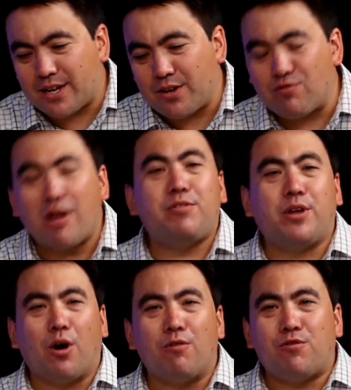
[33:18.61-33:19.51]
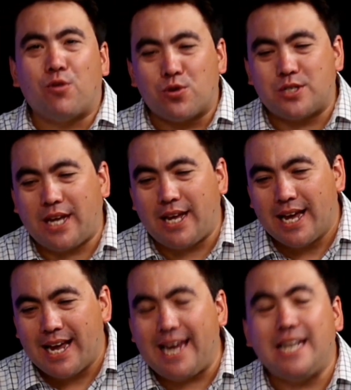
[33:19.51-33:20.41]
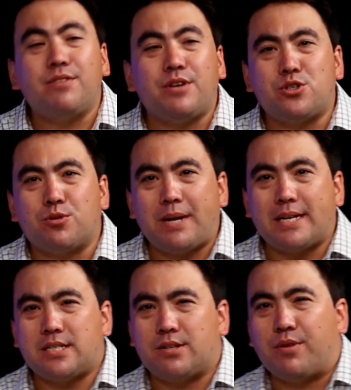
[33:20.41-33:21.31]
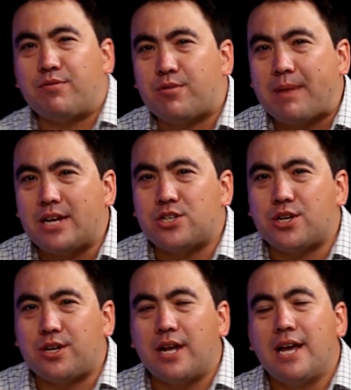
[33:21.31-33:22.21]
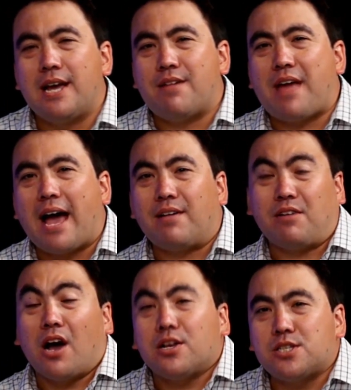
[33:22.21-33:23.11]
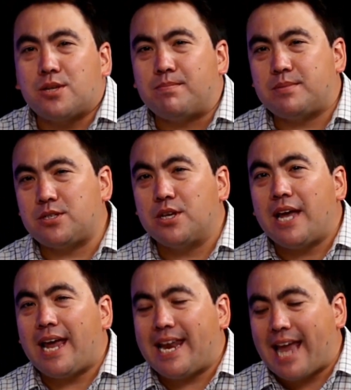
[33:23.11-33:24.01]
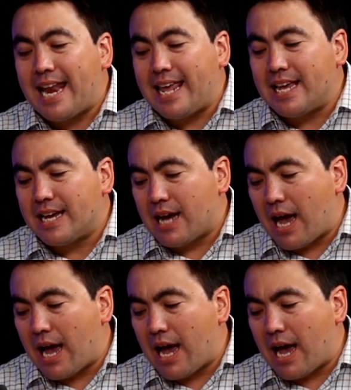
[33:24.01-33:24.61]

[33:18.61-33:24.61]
You've roughly got 40 individual pieces of information that customs in any